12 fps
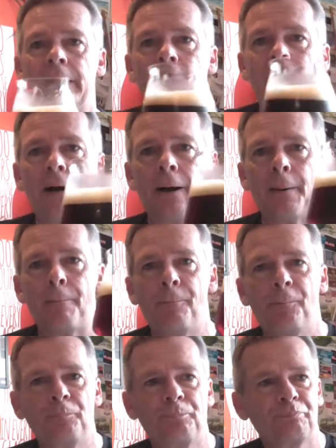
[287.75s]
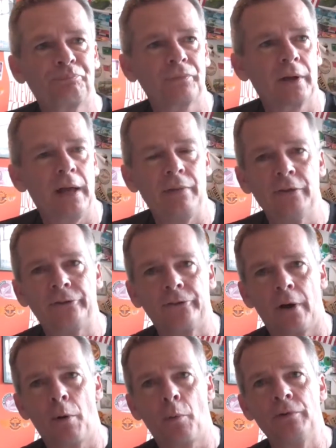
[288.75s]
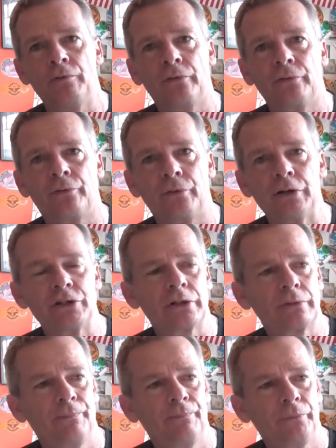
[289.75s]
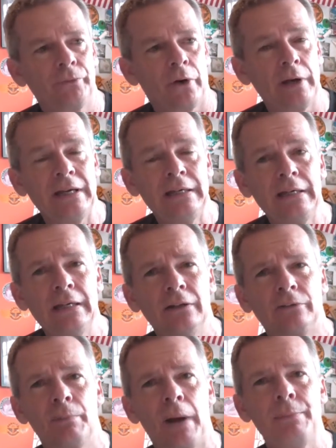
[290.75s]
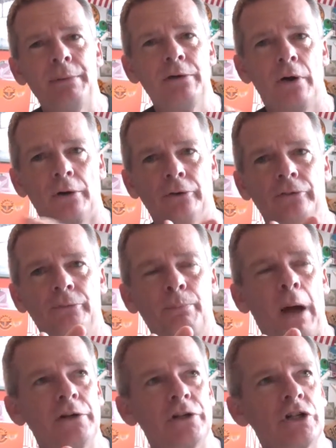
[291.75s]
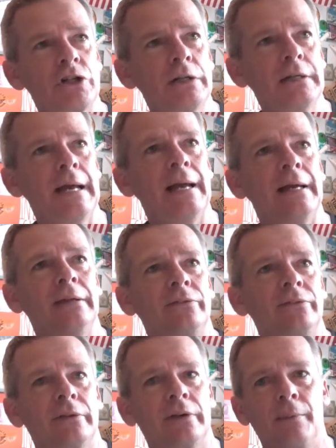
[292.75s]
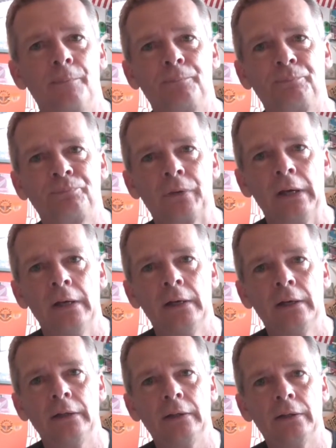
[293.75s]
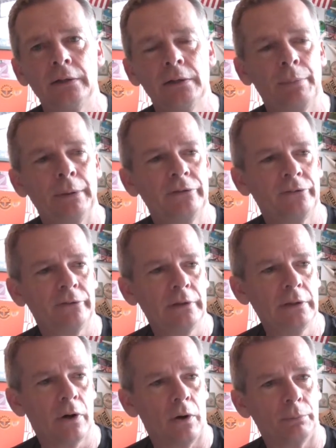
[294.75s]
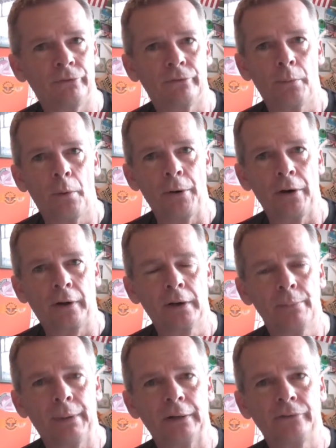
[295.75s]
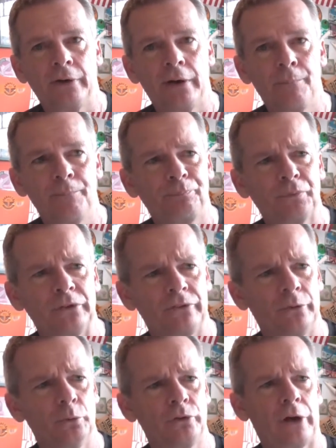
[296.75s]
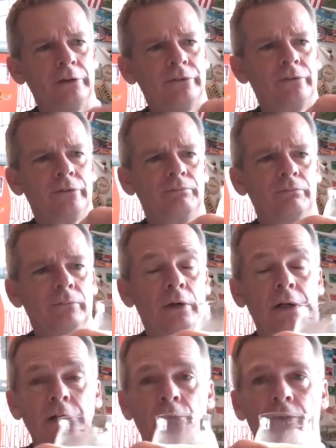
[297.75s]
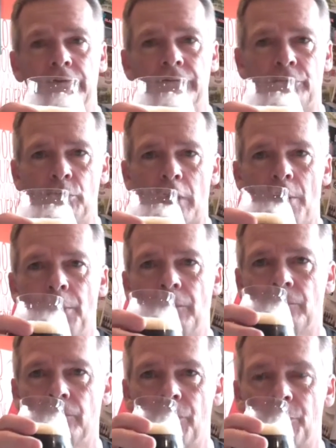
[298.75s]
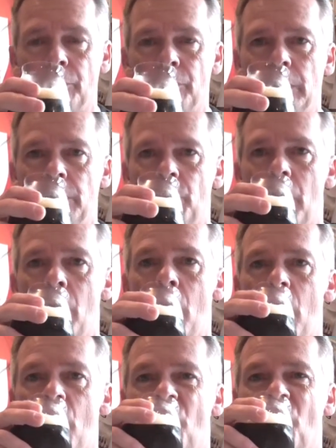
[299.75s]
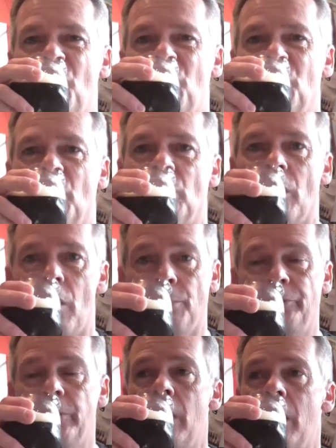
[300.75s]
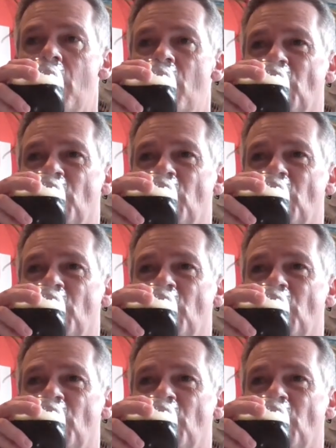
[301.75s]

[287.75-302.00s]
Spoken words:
And this time I went for the fresh Tahiki. It's maybe not as punchy as you know, your big C hops from America, but it still tastes really good and it's still coming through really well. hops are.